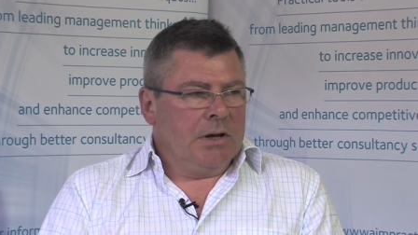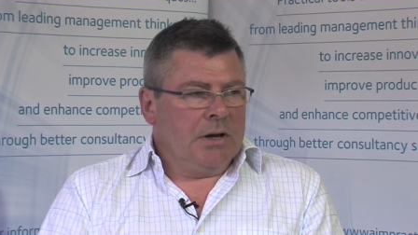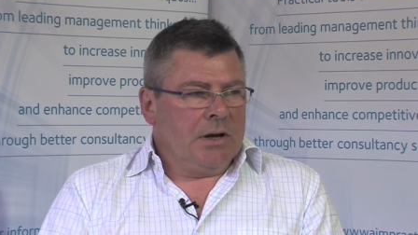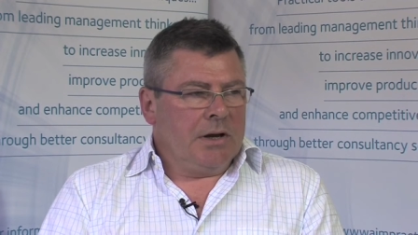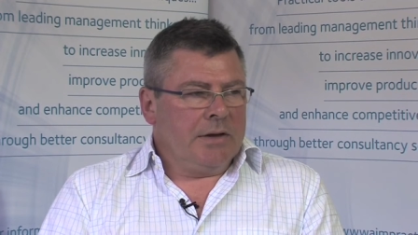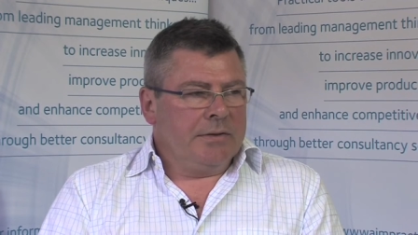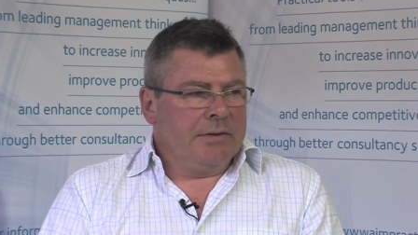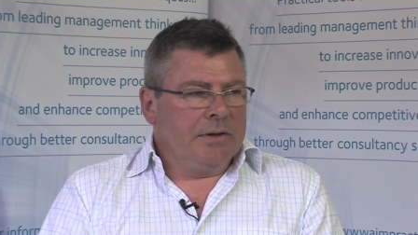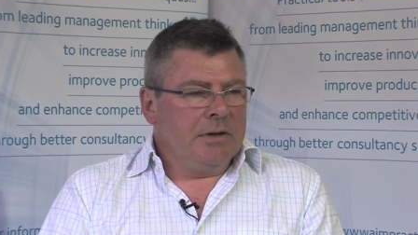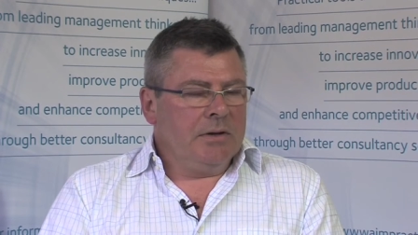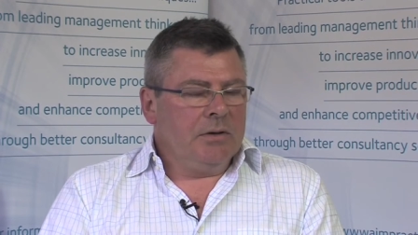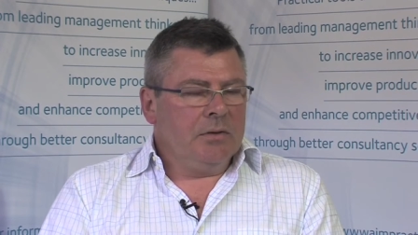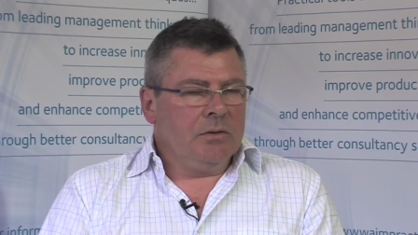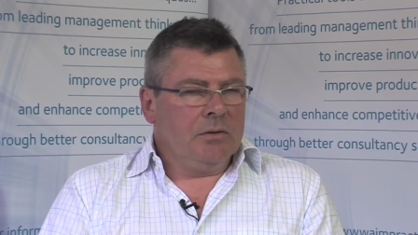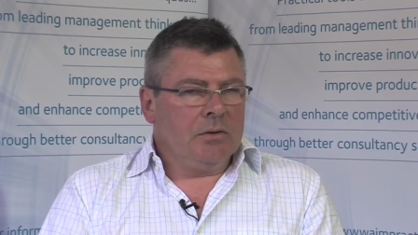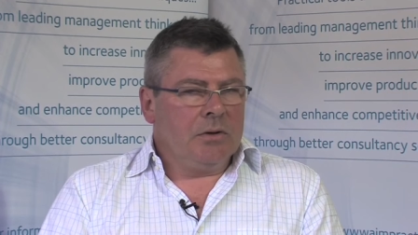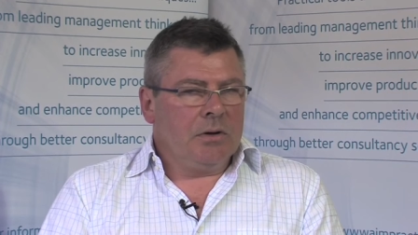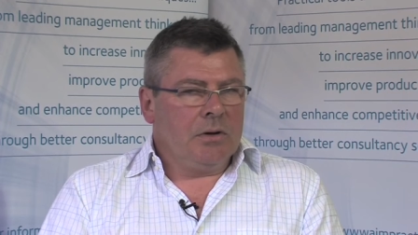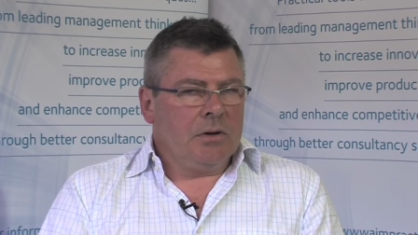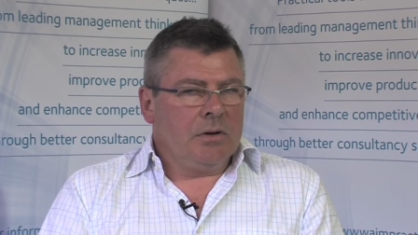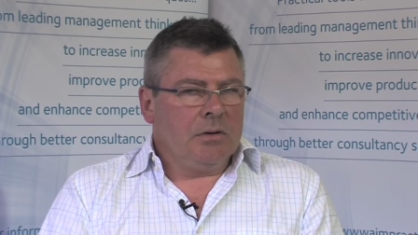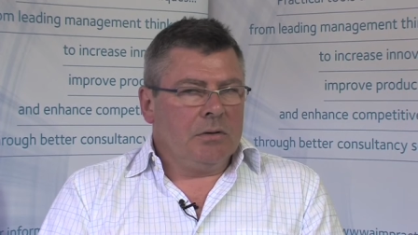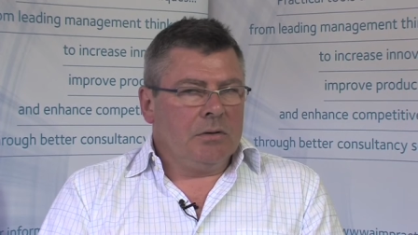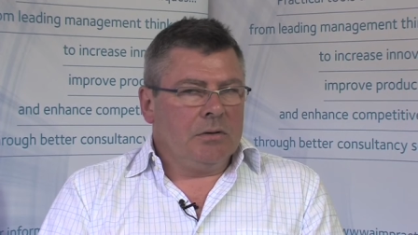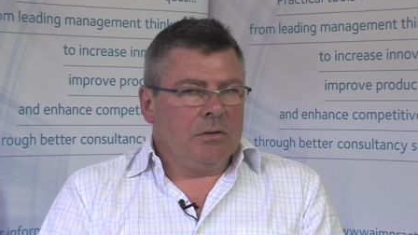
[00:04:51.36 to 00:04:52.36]
I think
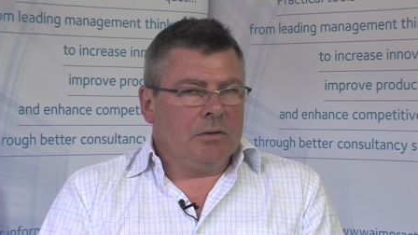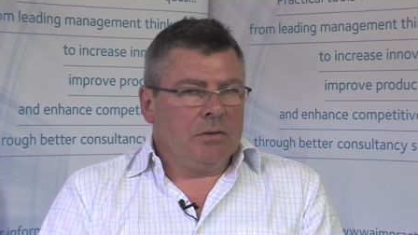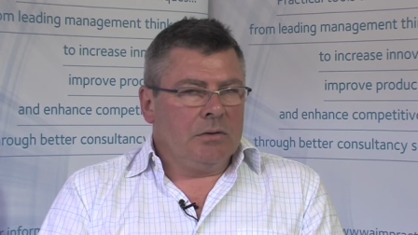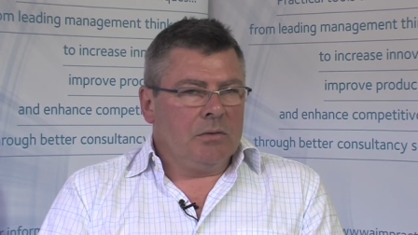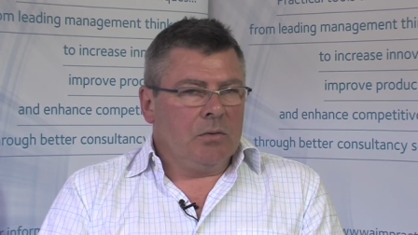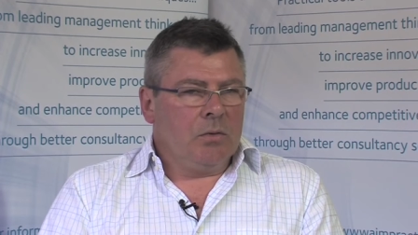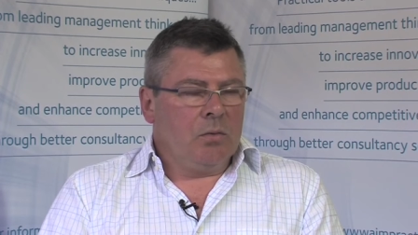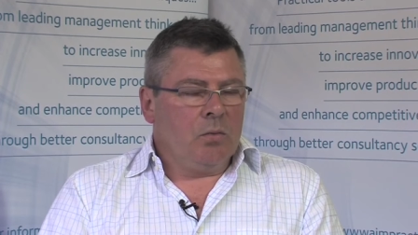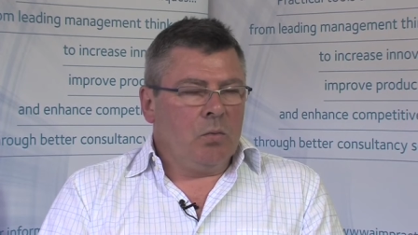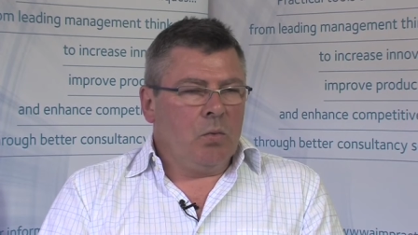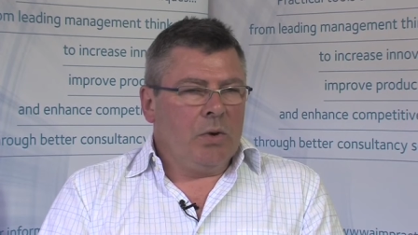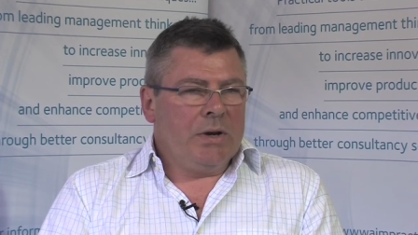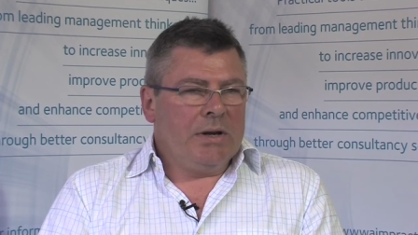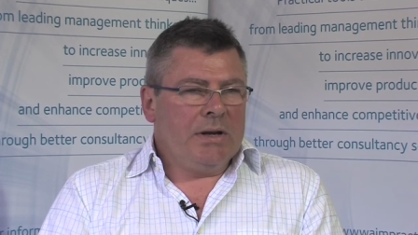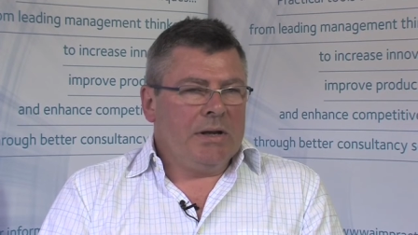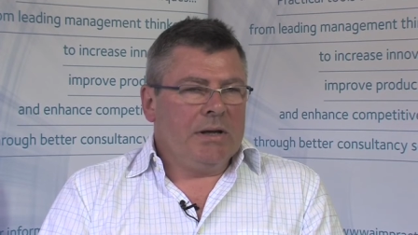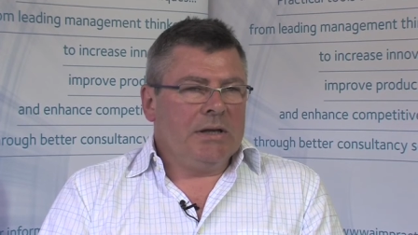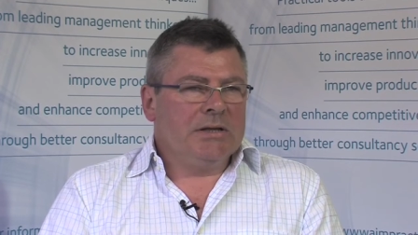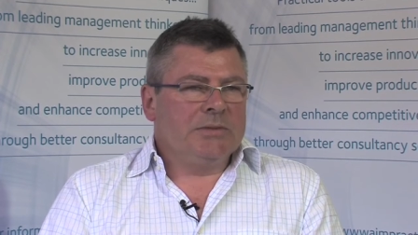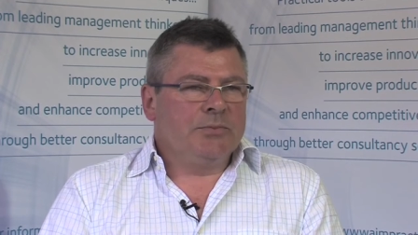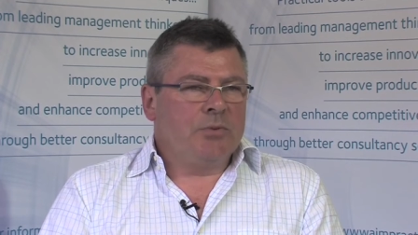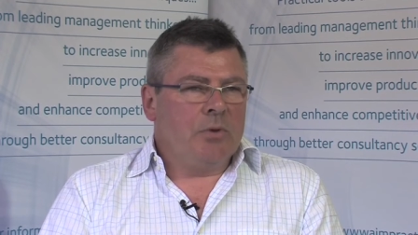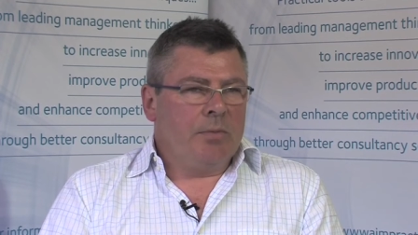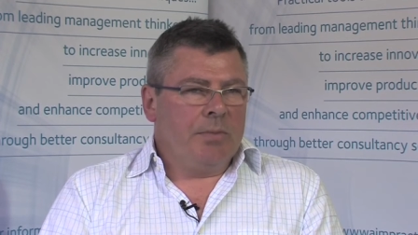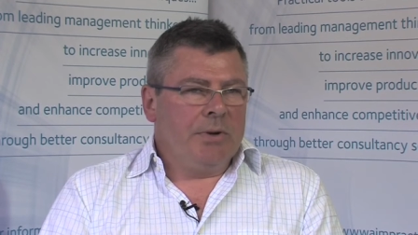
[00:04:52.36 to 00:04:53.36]
winning
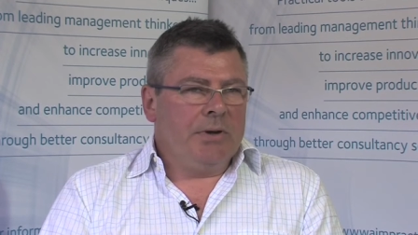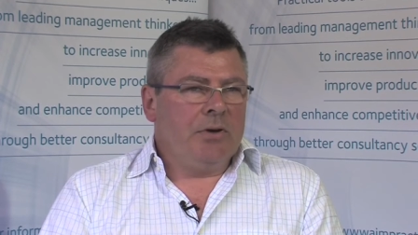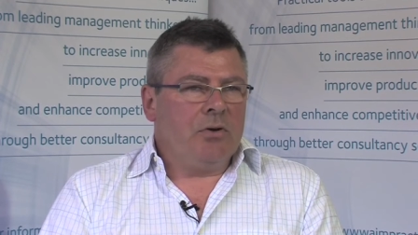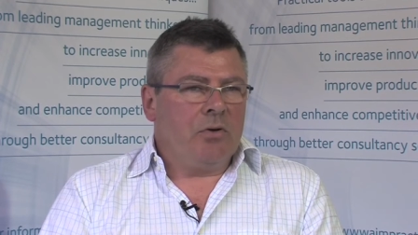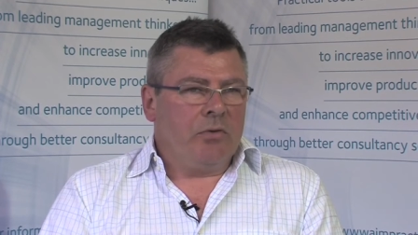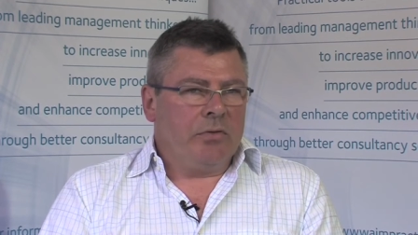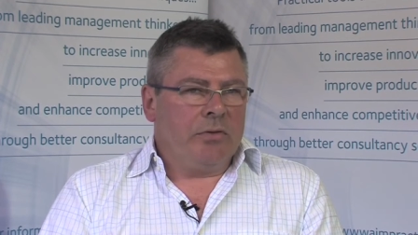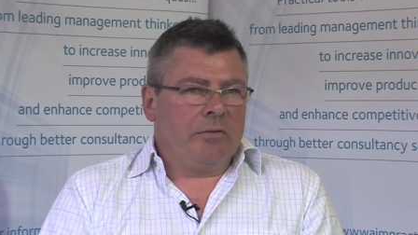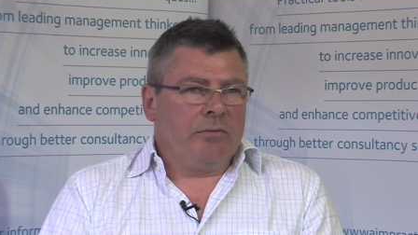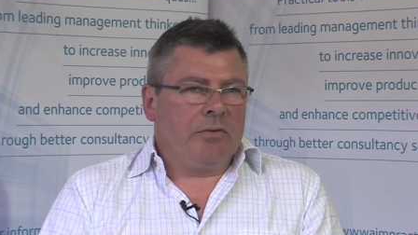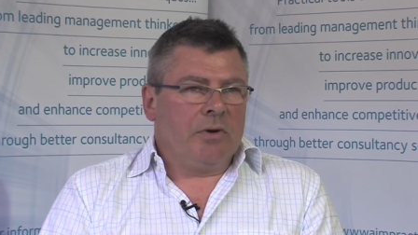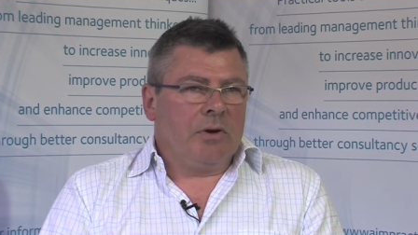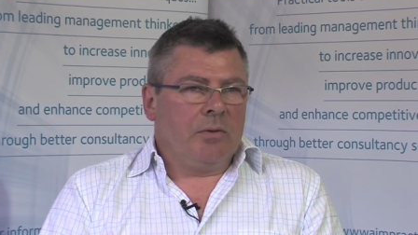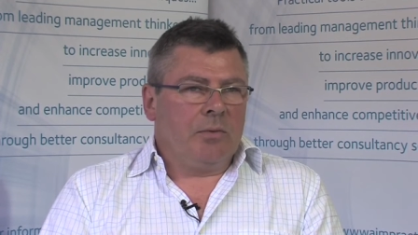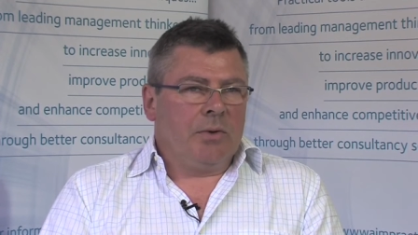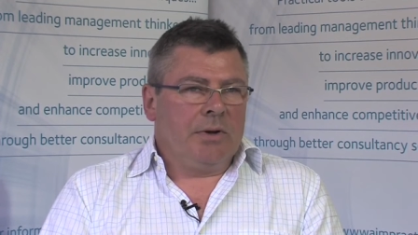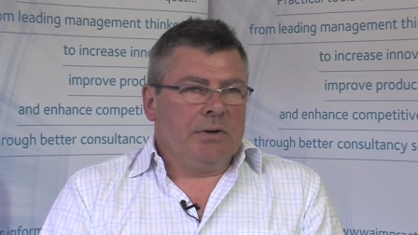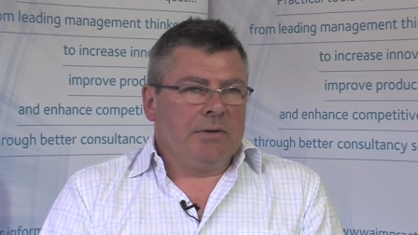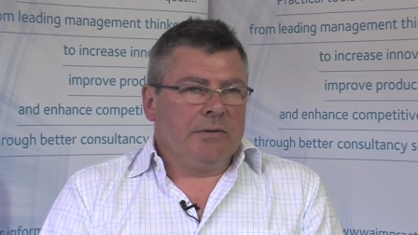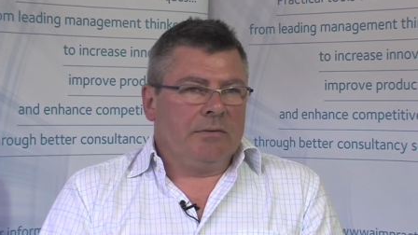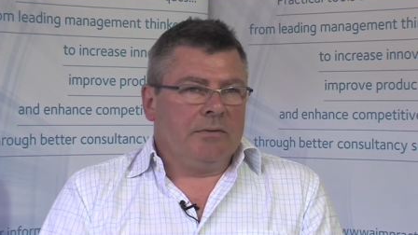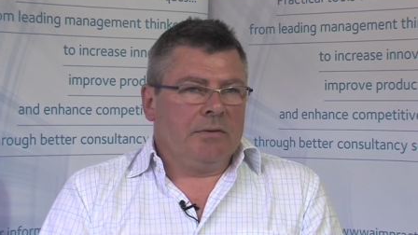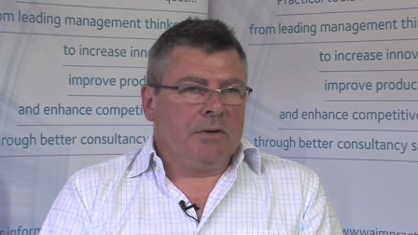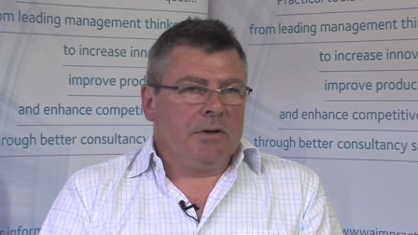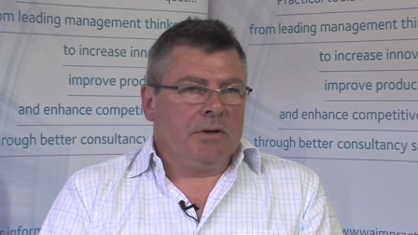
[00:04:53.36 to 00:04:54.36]
is probably not the right way
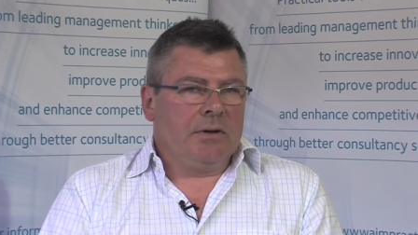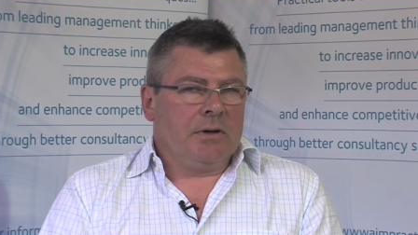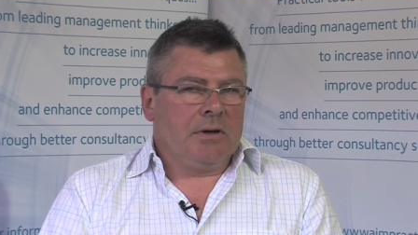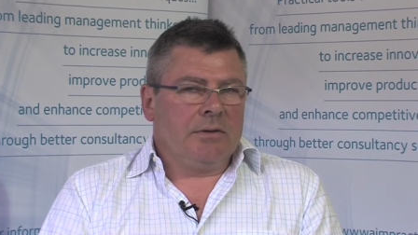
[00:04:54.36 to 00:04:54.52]
to think.